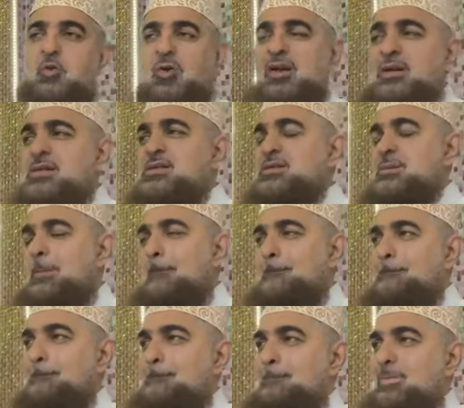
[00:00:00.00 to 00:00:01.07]
So
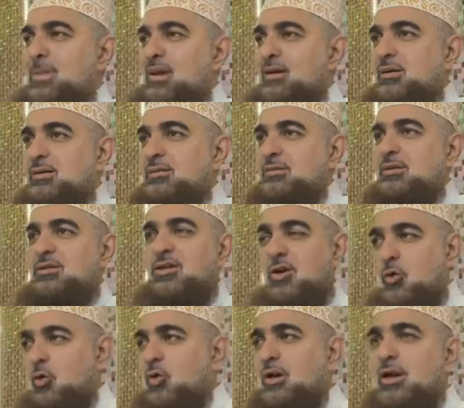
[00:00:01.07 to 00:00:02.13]
once
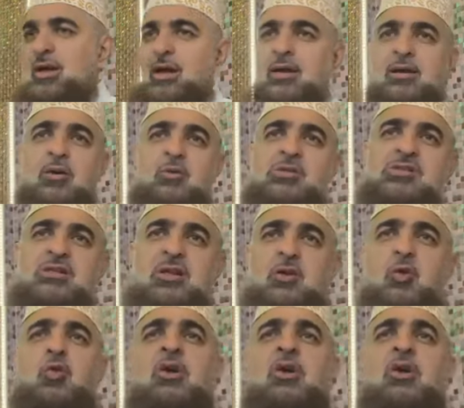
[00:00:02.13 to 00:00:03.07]
the ruler announced